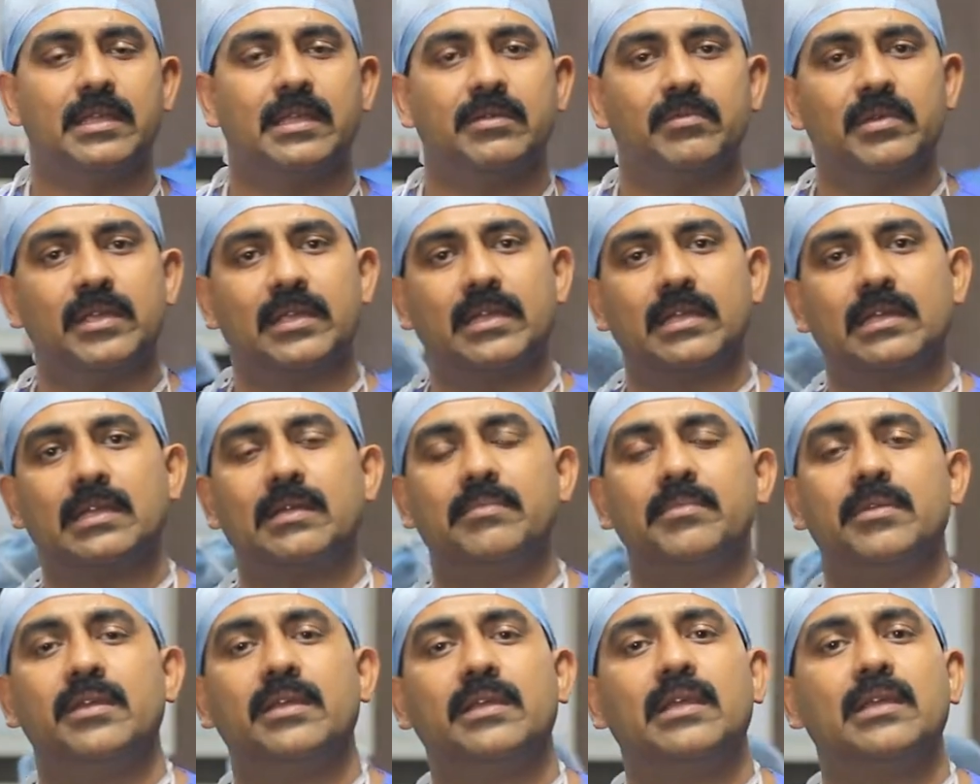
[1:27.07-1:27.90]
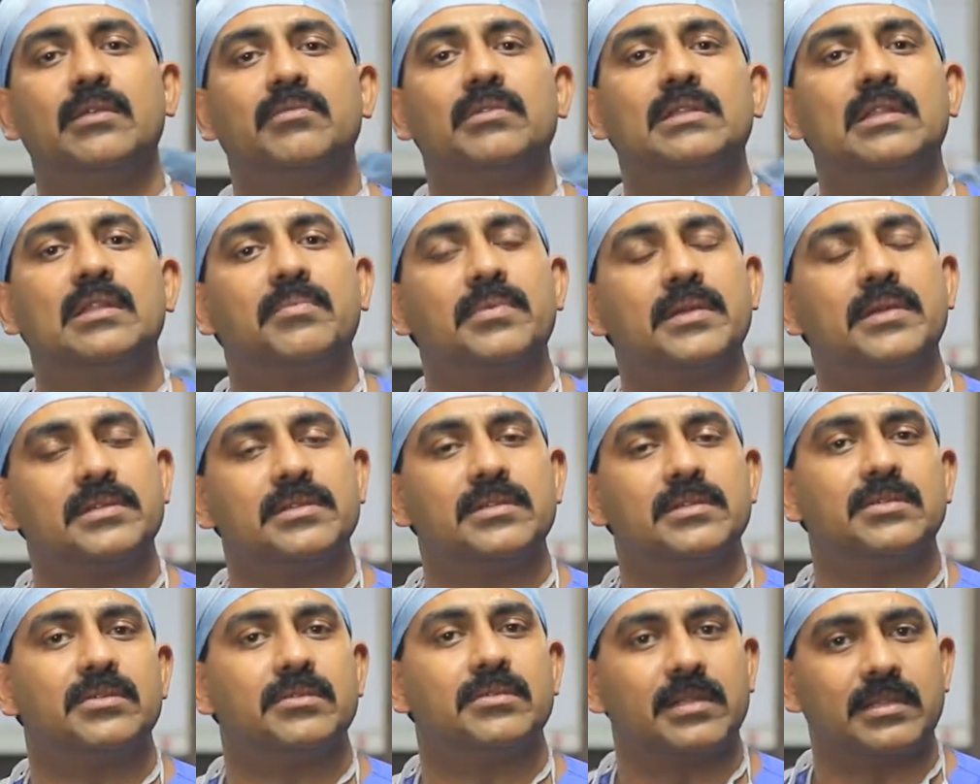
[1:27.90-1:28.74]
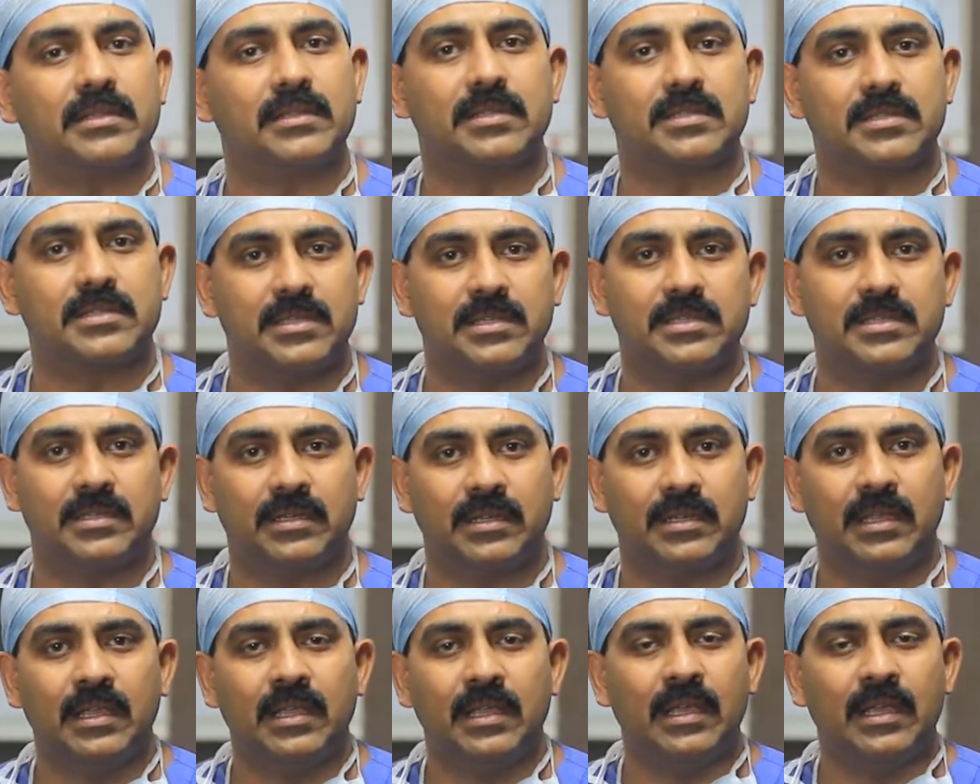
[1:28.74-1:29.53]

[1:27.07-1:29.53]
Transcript: and we can communicate with the patient during the surgery.